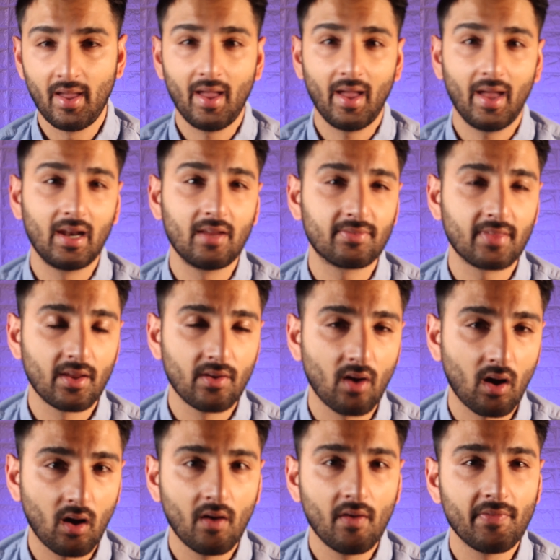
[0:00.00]
And if they're
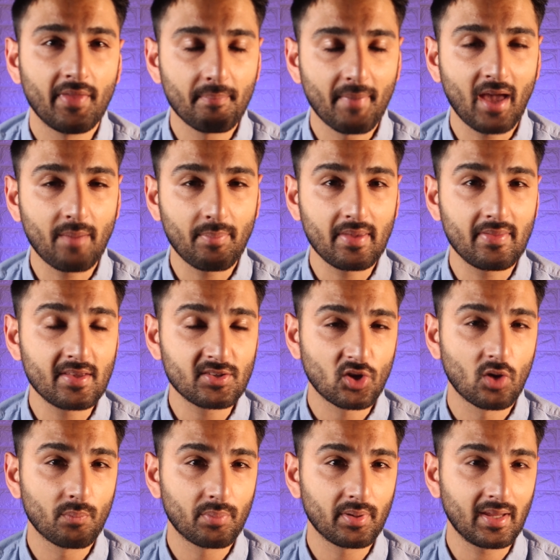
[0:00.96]
not, then maybe this
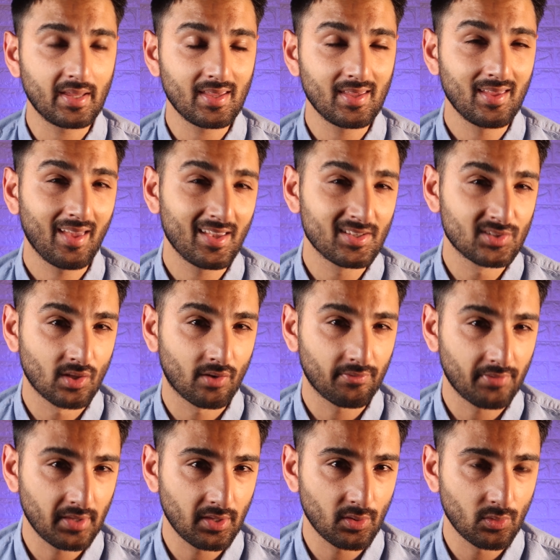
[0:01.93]
company is not
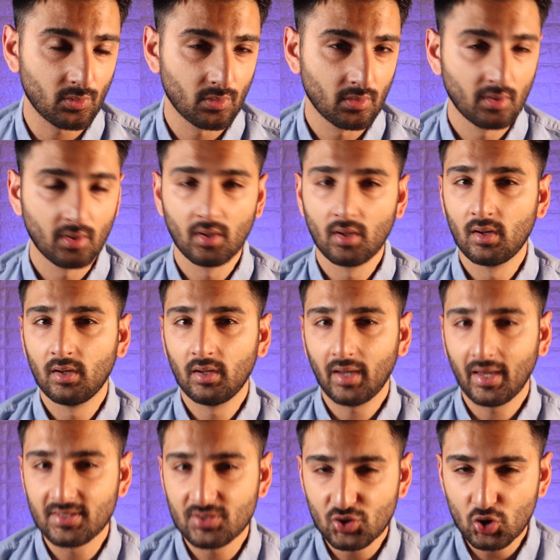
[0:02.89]
for you.
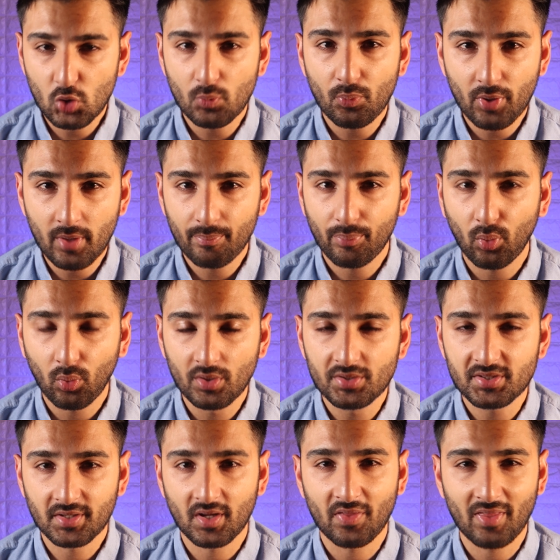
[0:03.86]
It's super important
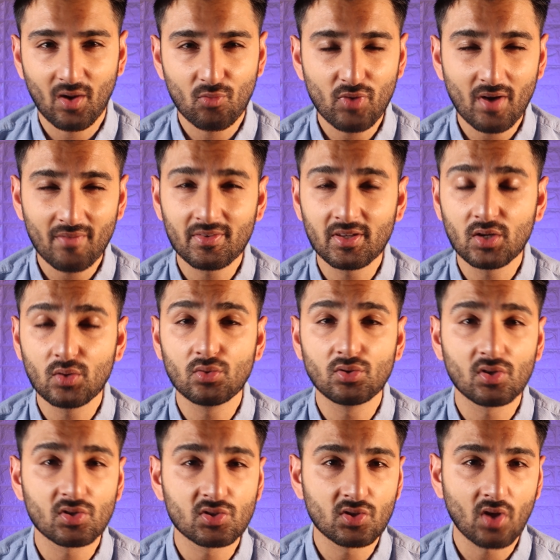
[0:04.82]
to note that revenue
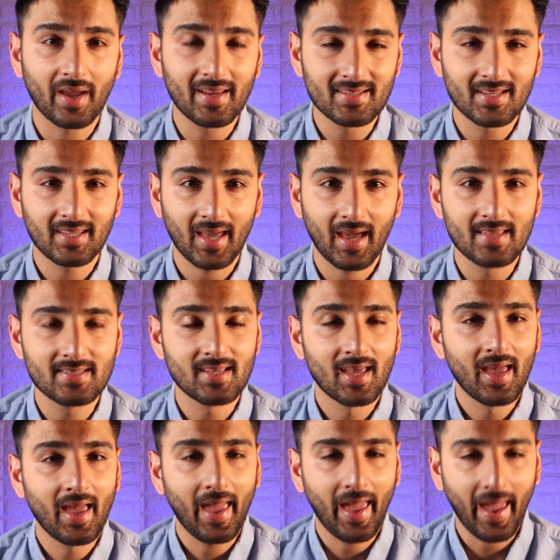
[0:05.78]
does not indicate
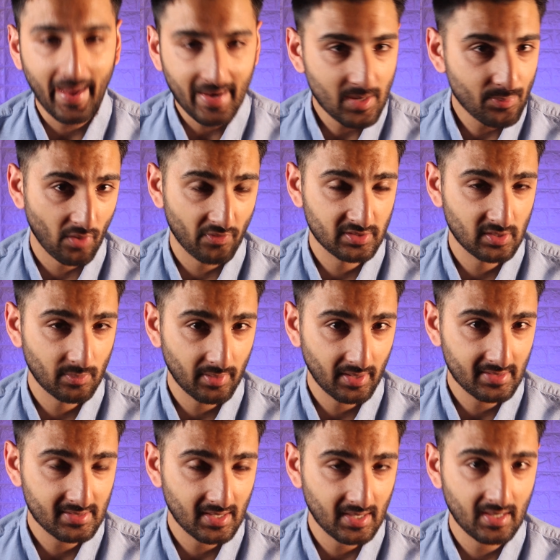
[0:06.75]
any
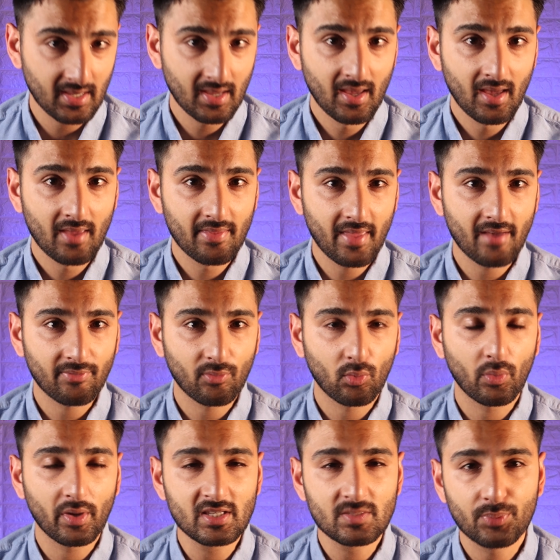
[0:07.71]
profitability,
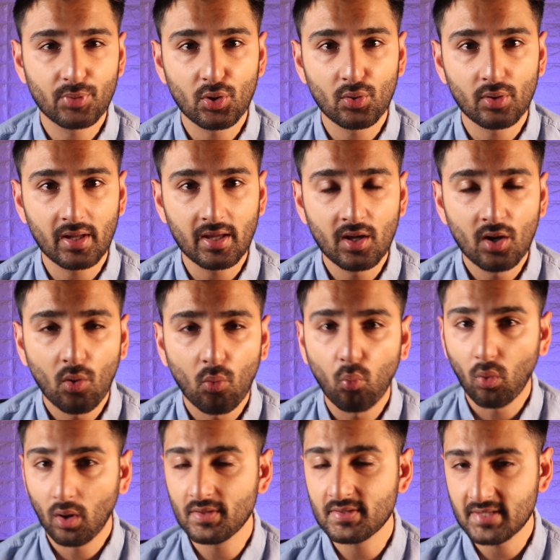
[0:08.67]
therefore it's purely
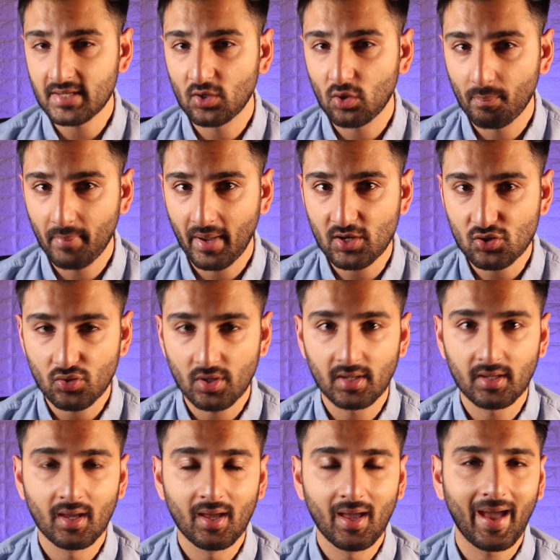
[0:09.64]
one single
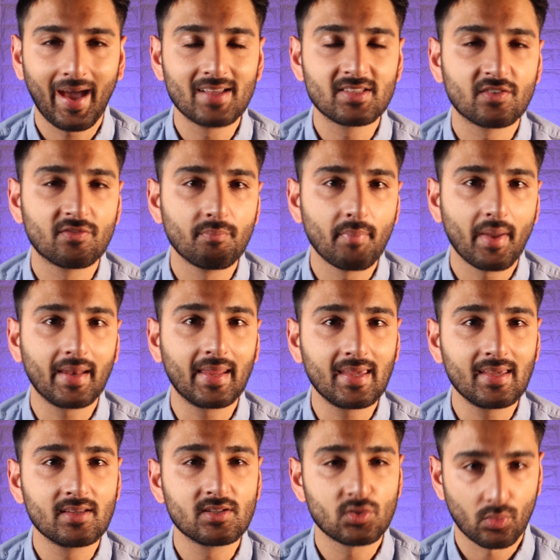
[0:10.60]
metric out of many
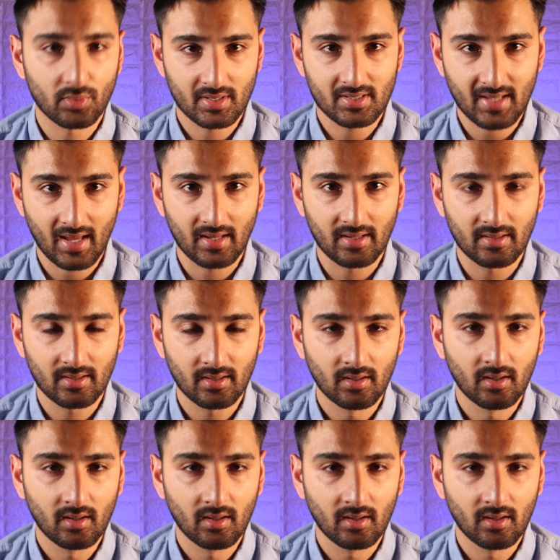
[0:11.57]
to understand.